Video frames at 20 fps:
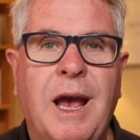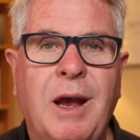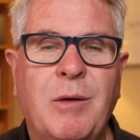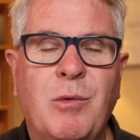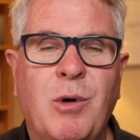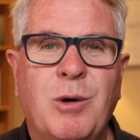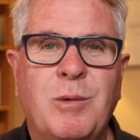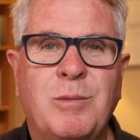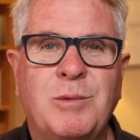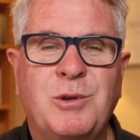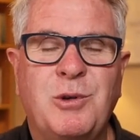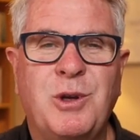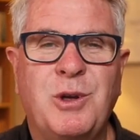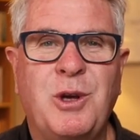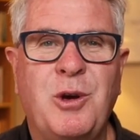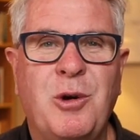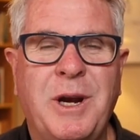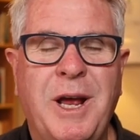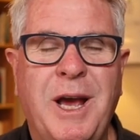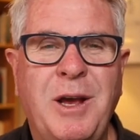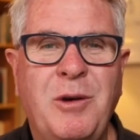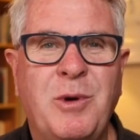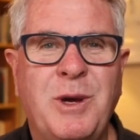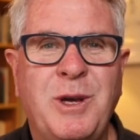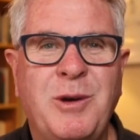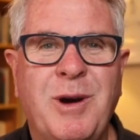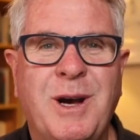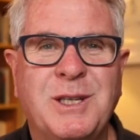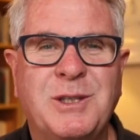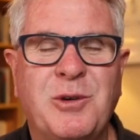Hey, welcome to Q&A,
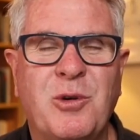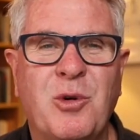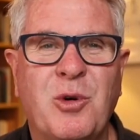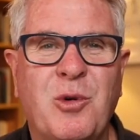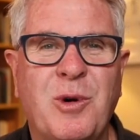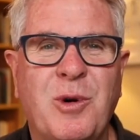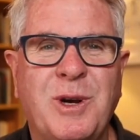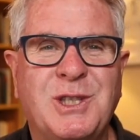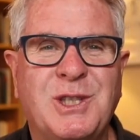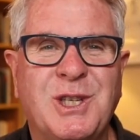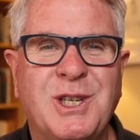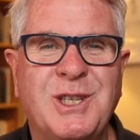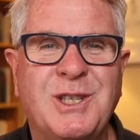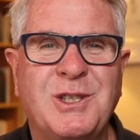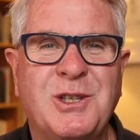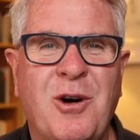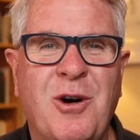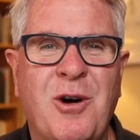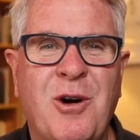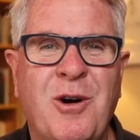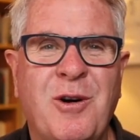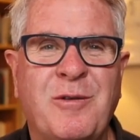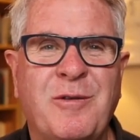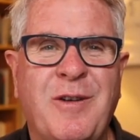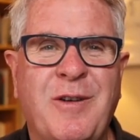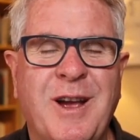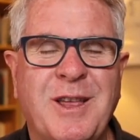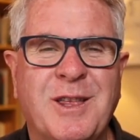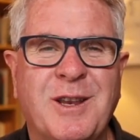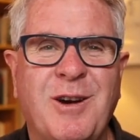where you ask your questions
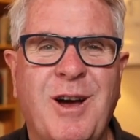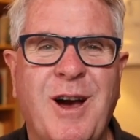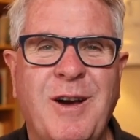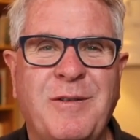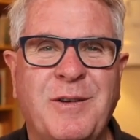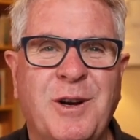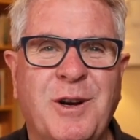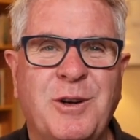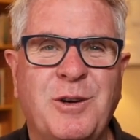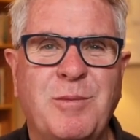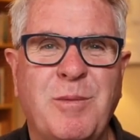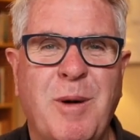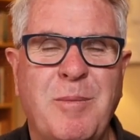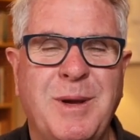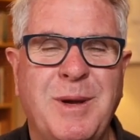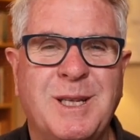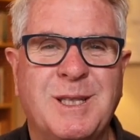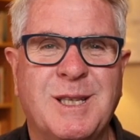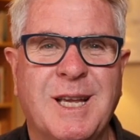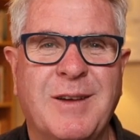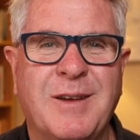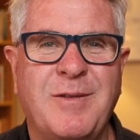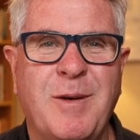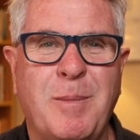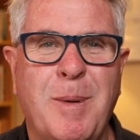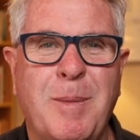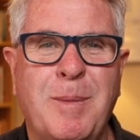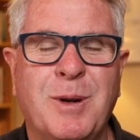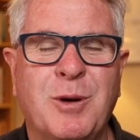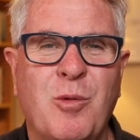on faith and life, and I do my best to give
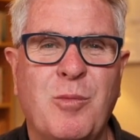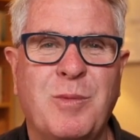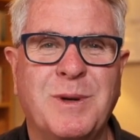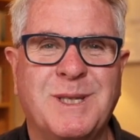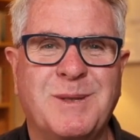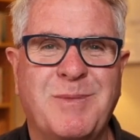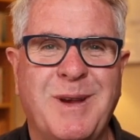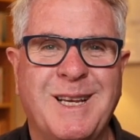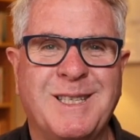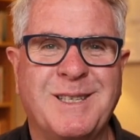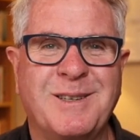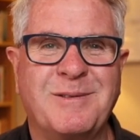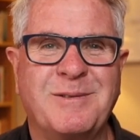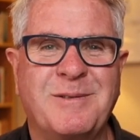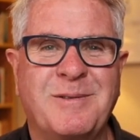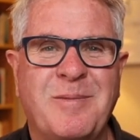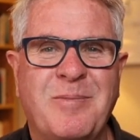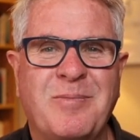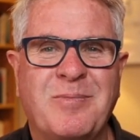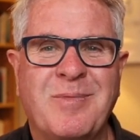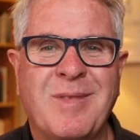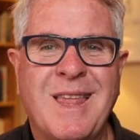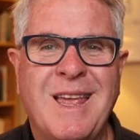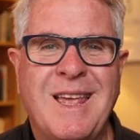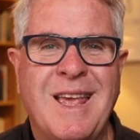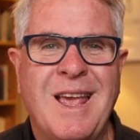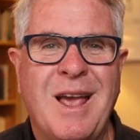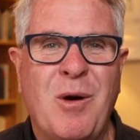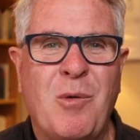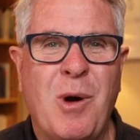a biblical perspective.
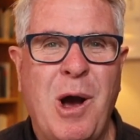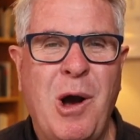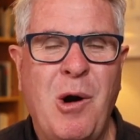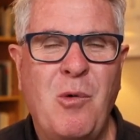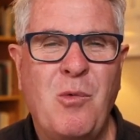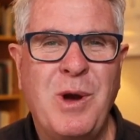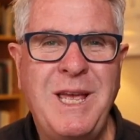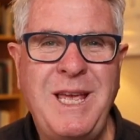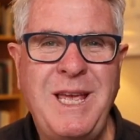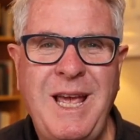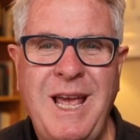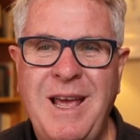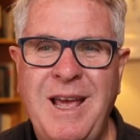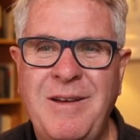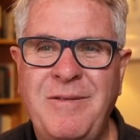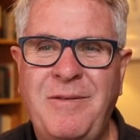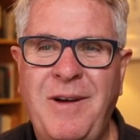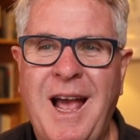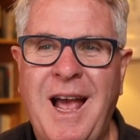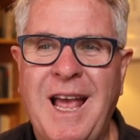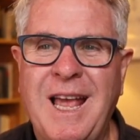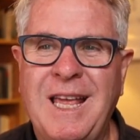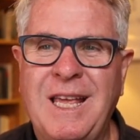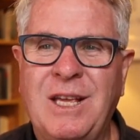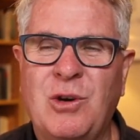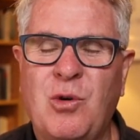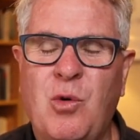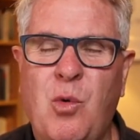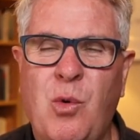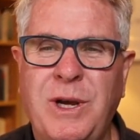Well, we have
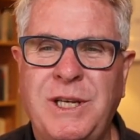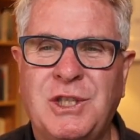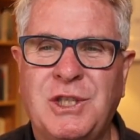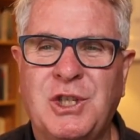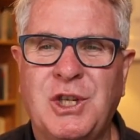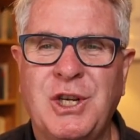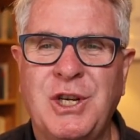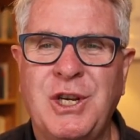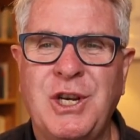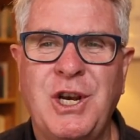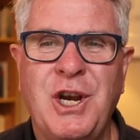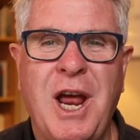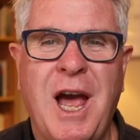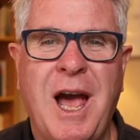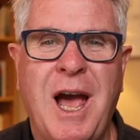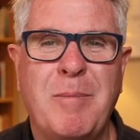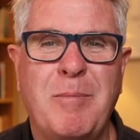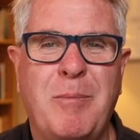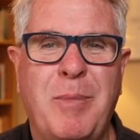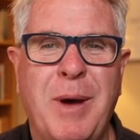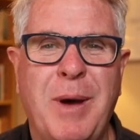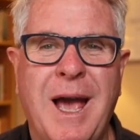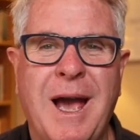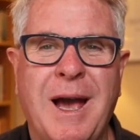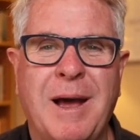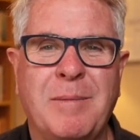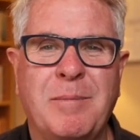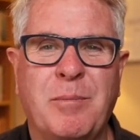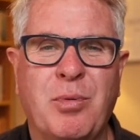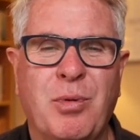a question
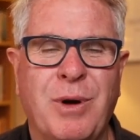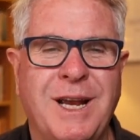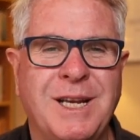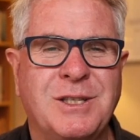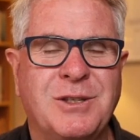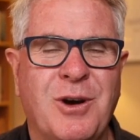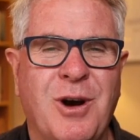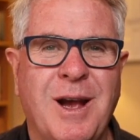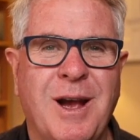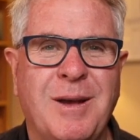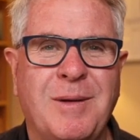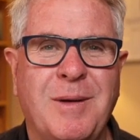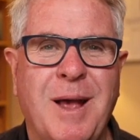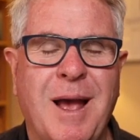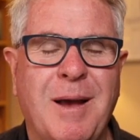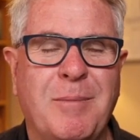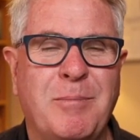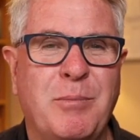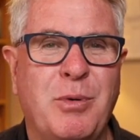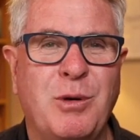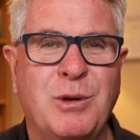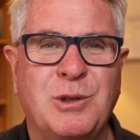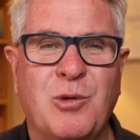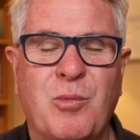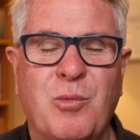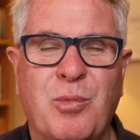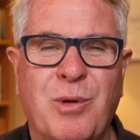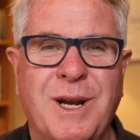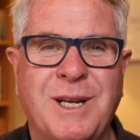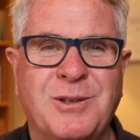about prayer time,
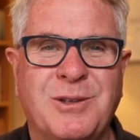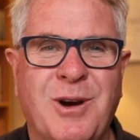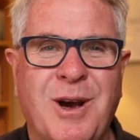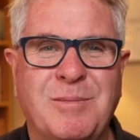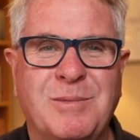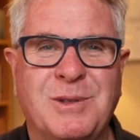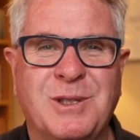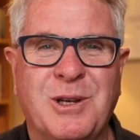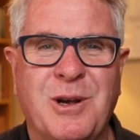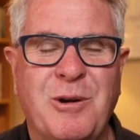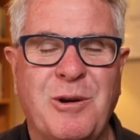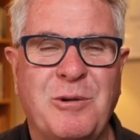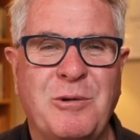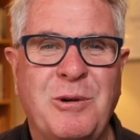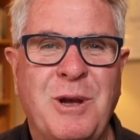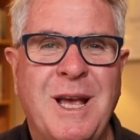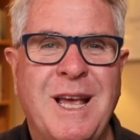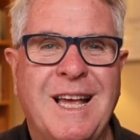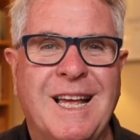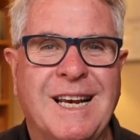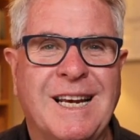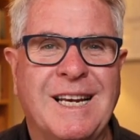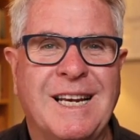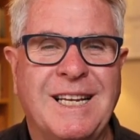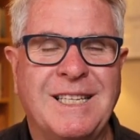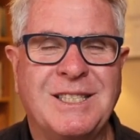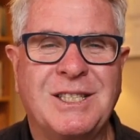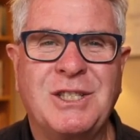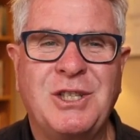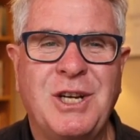personal prayer time, so
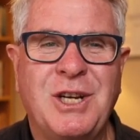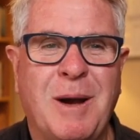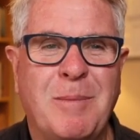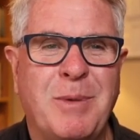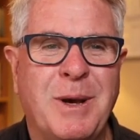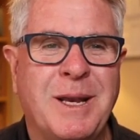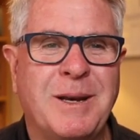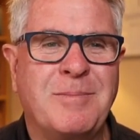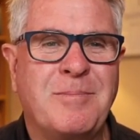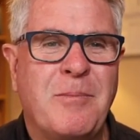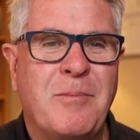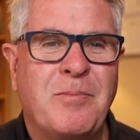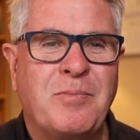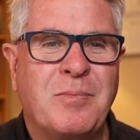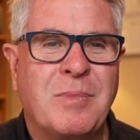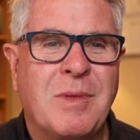let's jump in.